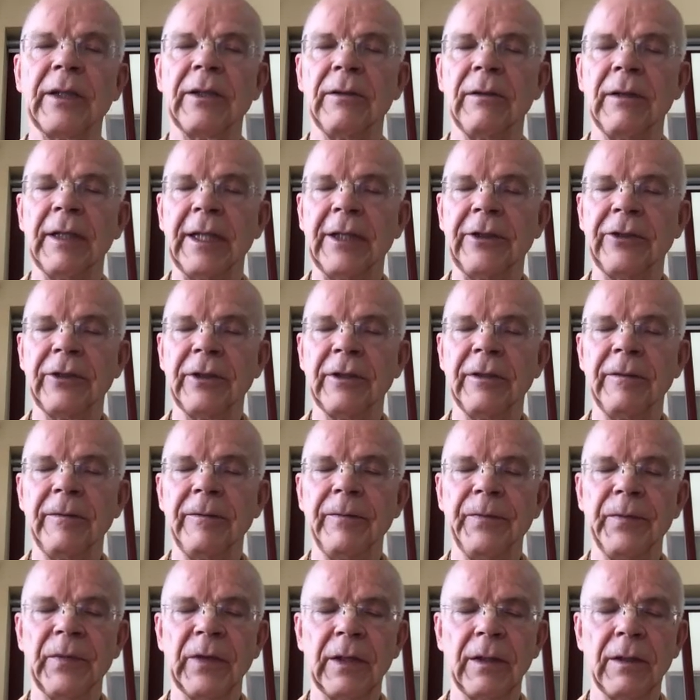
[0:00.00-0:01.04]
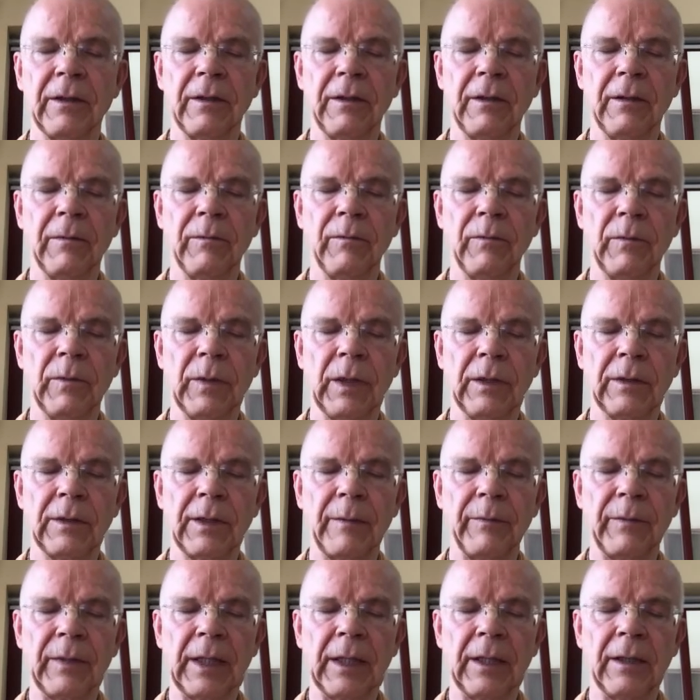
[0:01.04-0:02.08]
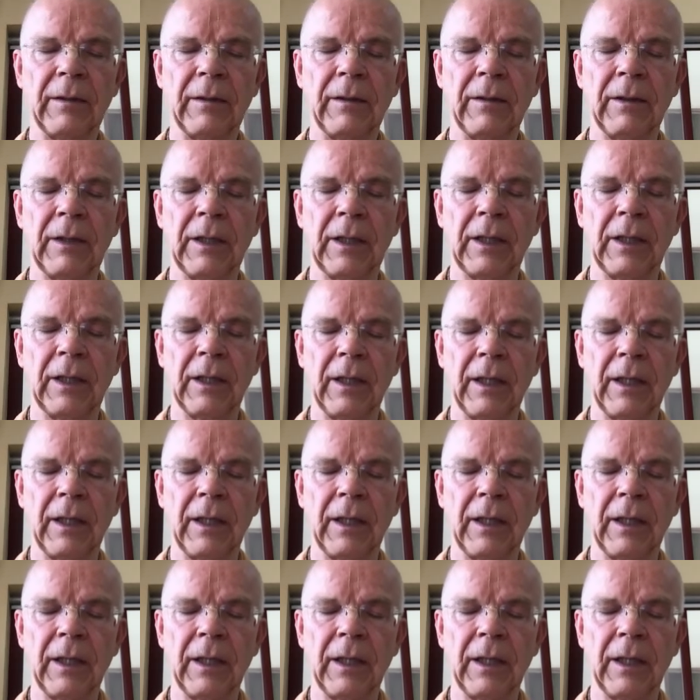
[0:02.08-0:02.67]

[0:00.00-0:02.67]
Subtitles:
speculation. También